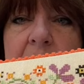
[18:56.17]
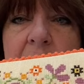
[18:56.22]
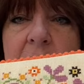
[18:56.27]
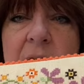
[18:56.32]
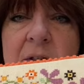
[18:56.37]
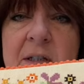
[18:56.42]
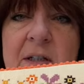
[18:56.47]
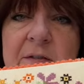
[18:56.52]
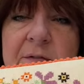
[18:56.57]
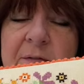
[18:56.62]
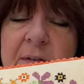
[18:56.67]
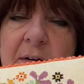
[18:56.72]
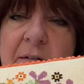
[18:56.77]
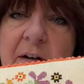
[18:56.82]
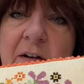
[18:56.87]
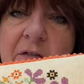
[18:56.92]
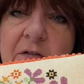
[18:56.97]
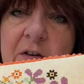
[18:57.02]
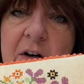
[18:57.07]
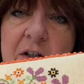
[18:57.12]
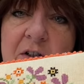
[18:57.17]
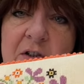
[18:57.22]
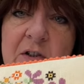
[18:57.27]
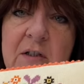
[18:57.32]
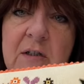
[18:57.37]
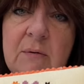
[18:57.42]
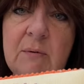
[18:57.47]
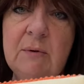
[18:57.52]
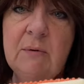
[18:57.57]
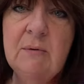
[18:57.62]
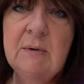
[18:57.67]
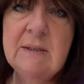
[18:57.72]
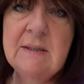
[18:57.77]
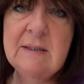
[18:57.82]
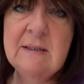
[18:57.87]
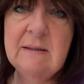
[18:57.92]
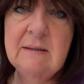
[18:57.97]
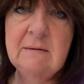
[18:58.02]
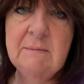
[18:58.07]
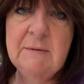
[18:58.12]
because he's very fragile with all these
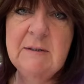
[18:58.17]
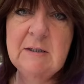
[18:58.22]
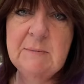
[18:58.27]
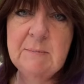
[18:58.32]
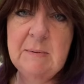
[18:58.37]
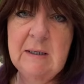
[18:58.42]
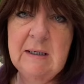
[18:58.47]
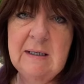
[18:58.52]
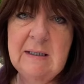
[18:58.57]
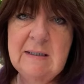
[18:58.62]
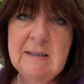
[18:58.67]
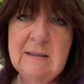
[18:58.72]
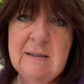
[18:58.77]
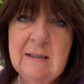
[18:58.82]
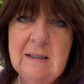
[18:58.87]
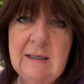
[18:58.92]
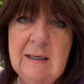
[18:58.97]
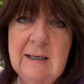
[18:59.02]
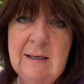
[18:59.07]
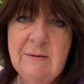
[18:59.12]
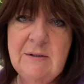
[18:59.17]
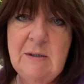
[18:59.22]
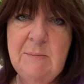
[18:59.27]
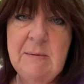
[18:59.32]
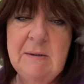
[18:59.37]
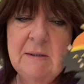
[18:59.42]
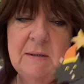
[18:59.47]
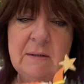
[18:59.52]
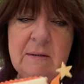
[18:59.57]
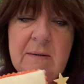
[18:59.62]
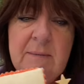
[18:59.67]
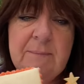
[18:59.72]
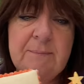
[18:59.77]
little spiky sticky outy bits.